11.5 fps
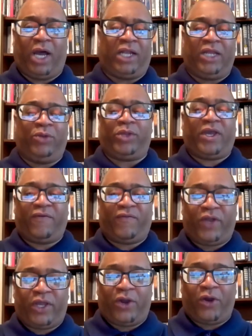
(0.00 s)
Ali was
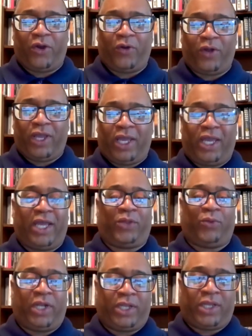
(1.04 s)
comforting her
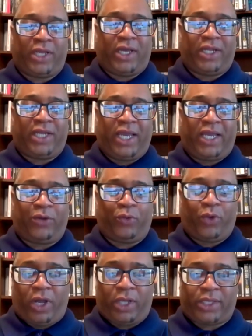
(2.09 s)
as well as uh, Diana
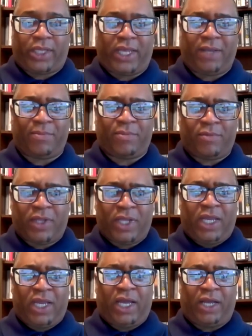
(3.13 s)
Ross.
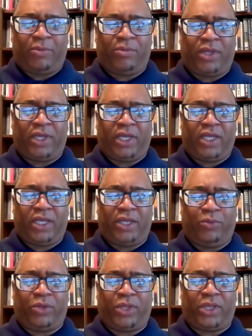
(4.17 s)
Uh,
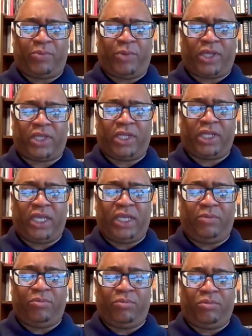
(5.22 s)
it was
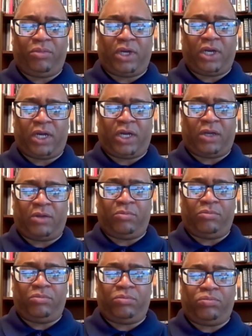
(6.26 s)
especially uh,
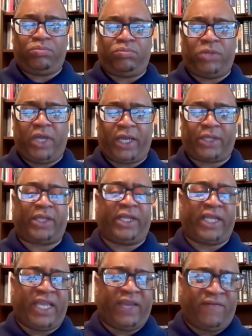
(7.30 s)

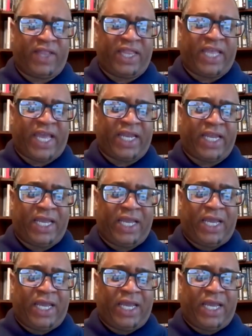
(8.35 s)
excellent given that.